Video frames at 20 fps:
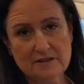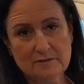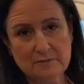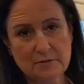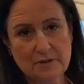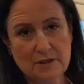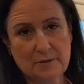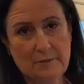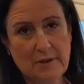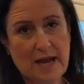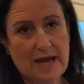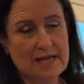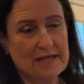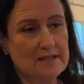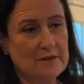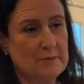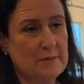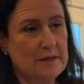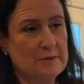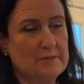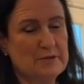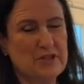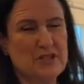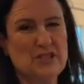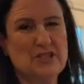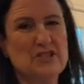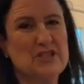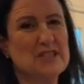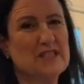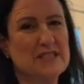put it back in the bread
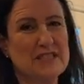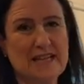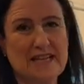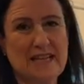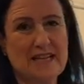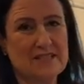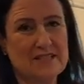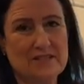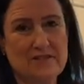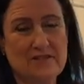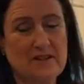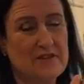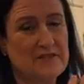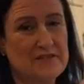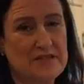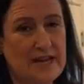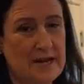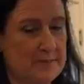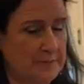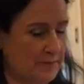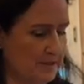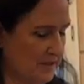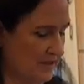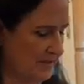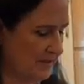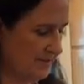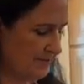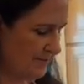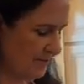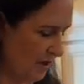machine, just in case of
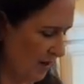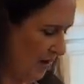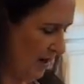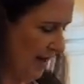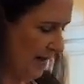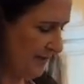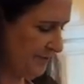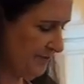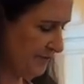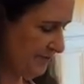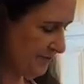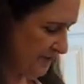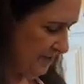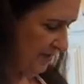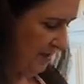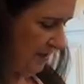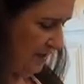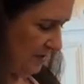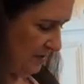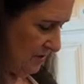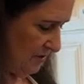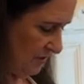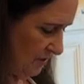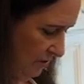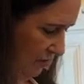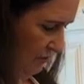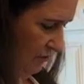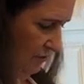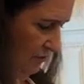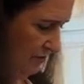dampness. All right,
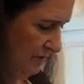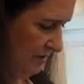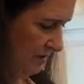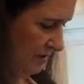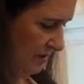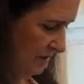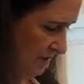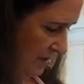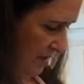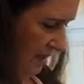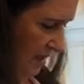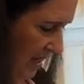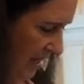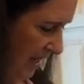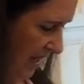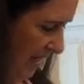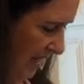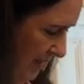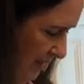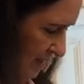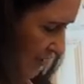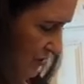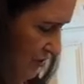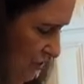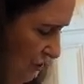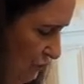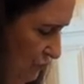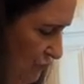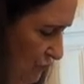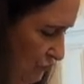so I
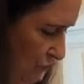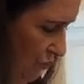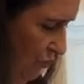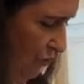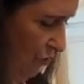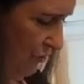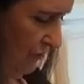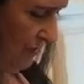don't roll